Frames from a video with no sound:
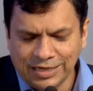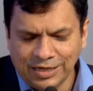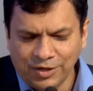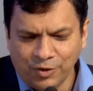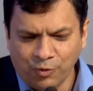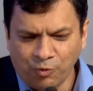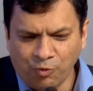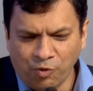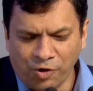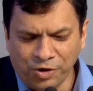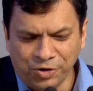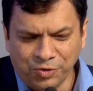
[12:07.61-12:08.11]

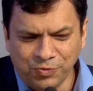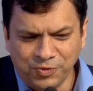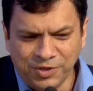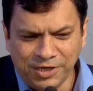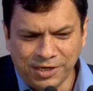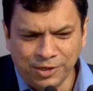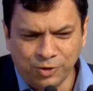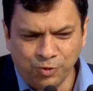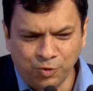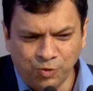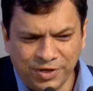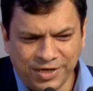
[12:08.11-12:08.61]
what we are
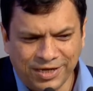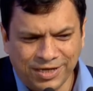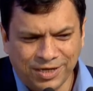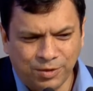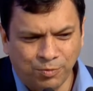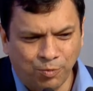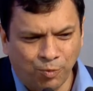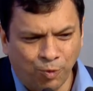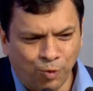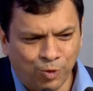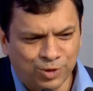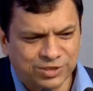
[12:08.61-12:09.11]
doing in
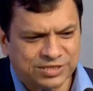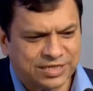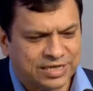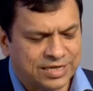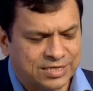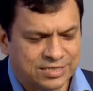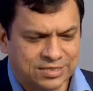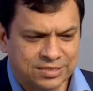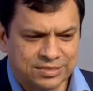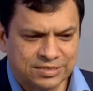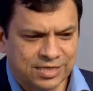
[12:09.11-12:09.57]
most cases,